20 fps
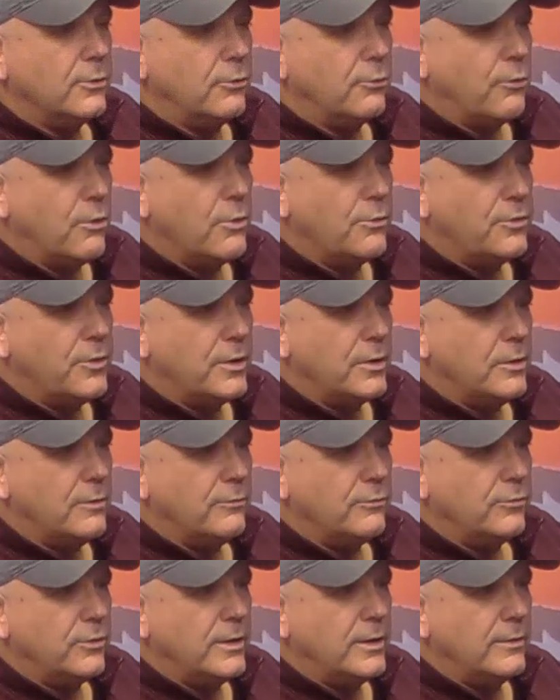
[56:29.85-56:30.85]
the growth that
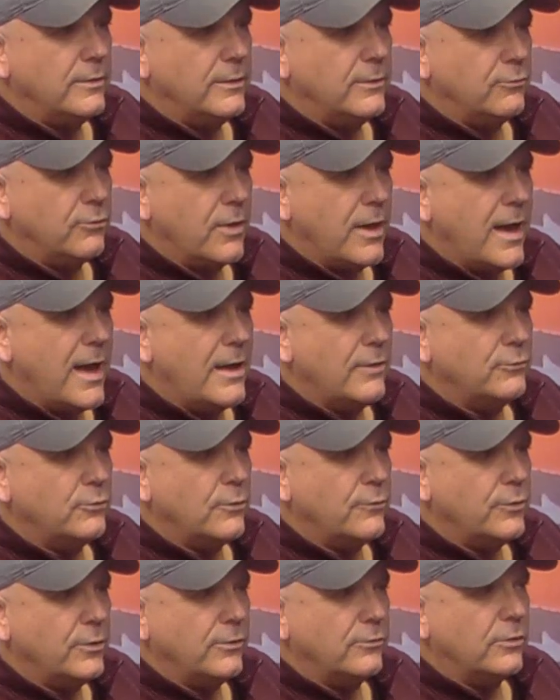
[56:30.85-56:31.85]
you've seen in these guys
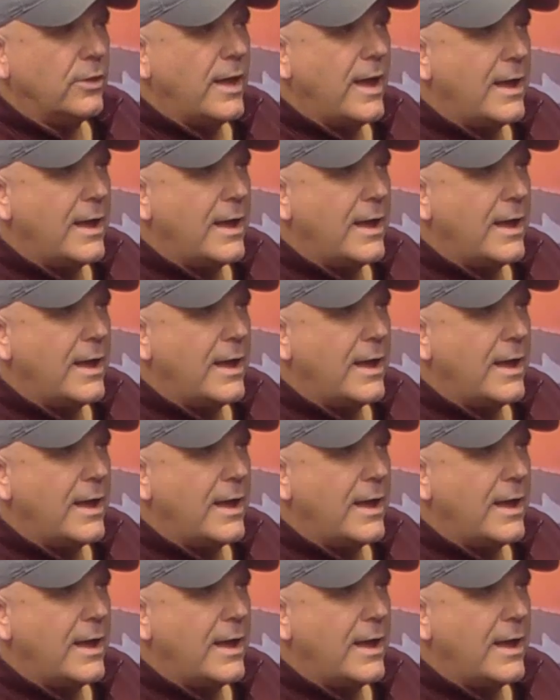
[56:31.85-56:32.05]
over these